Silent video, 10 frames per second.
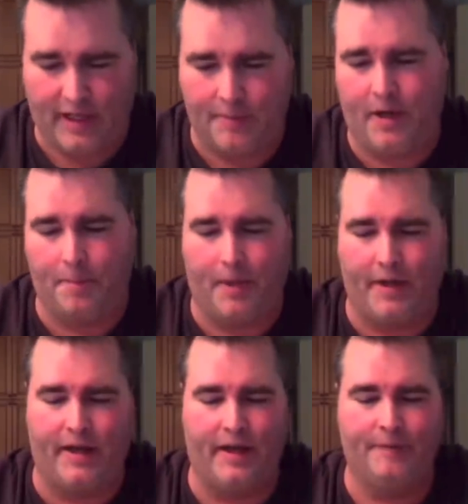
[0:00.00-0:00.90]
And they came in
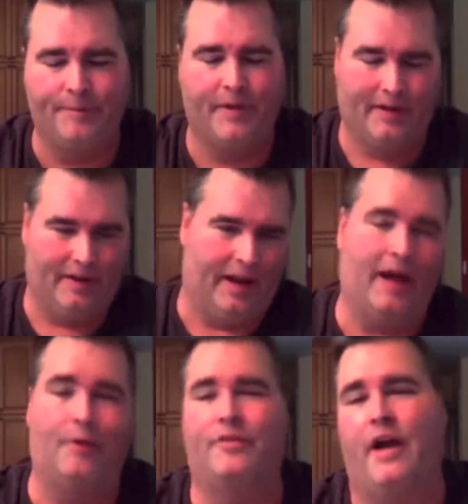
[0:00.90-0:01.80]
on Monday,
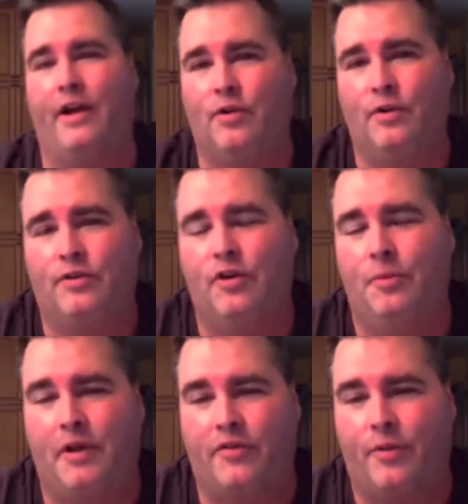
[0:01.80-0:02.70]
and that was kind of cool
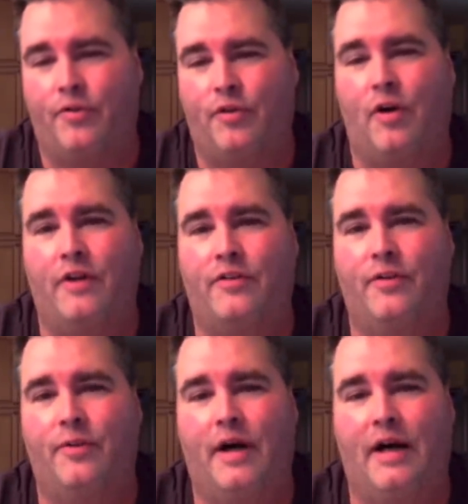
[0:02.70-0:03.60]
too, because I was
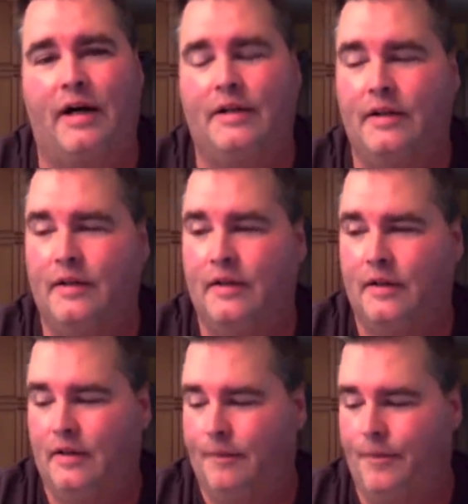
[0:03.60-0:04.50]
talking to
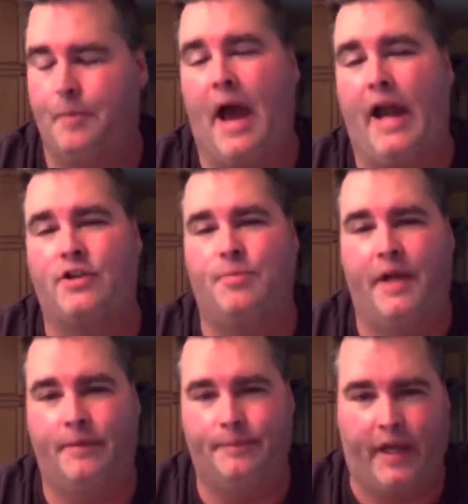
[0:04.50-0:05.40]
the
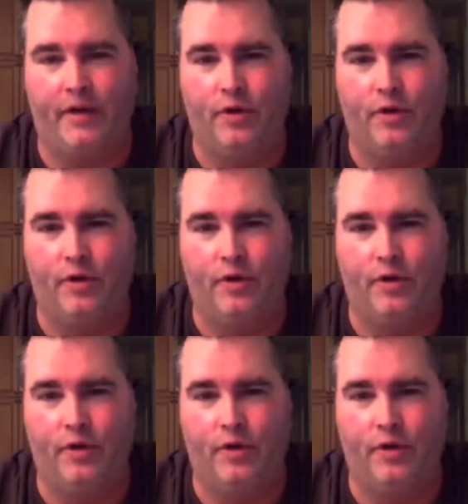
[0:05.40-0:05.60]
management.